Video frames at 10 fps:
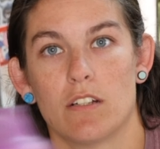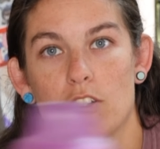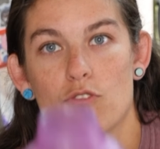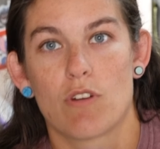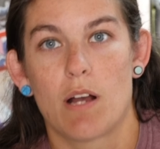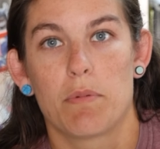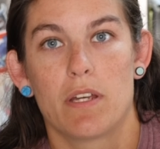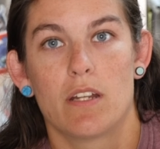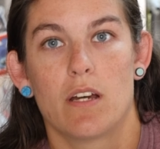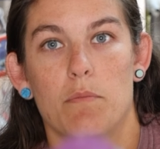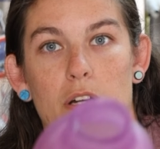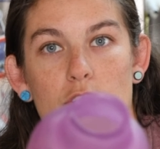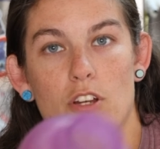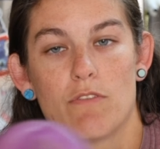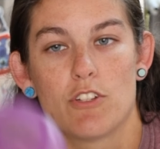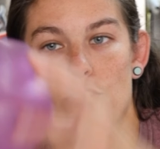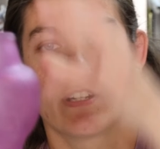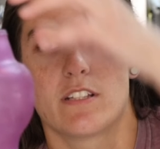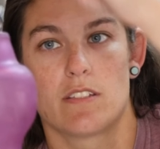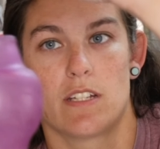drop in a bunch of the
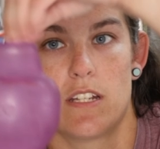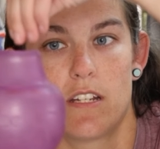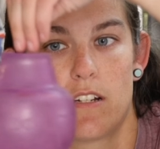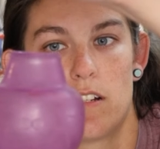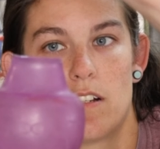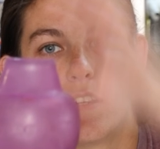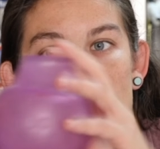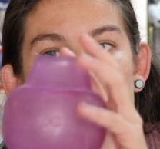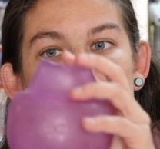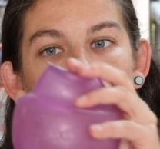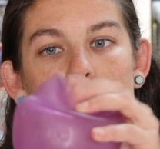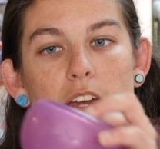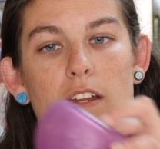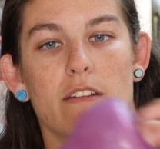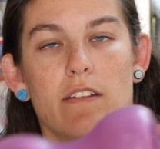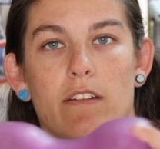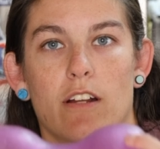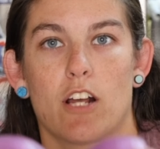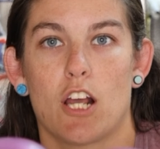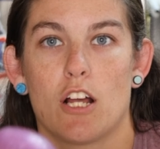treats in here, and then
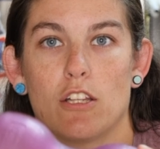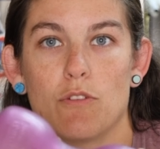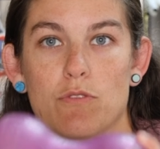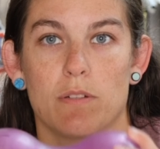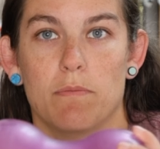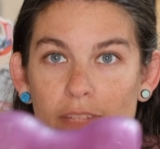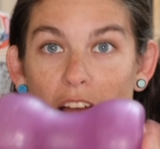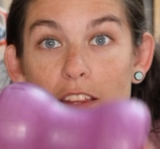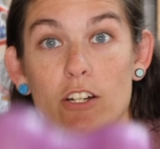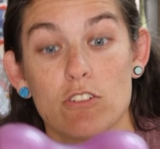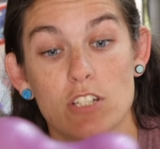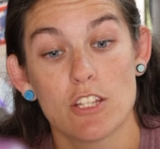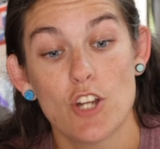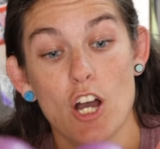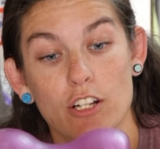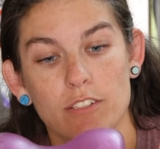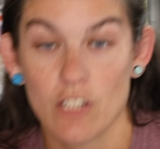close them. And then it goes to the dog.